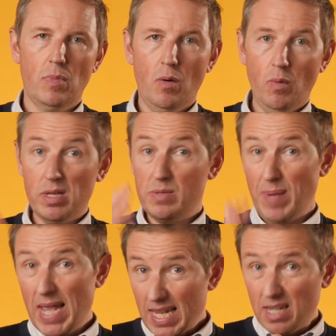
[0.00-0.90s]
One is
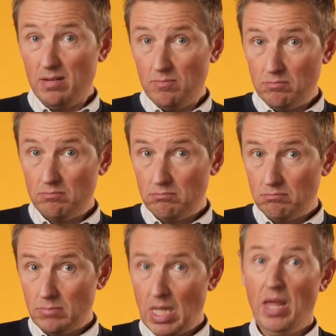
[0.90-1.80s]
big,
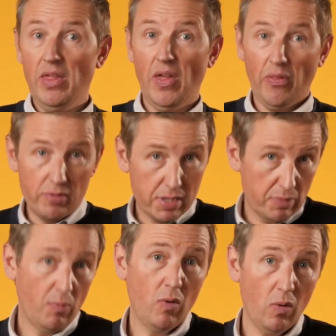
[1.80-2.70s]
the other is
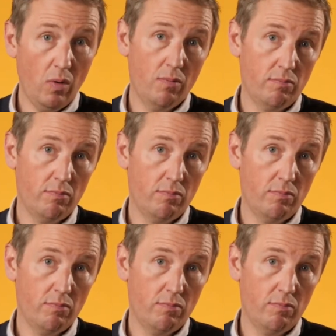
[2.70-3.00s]
small.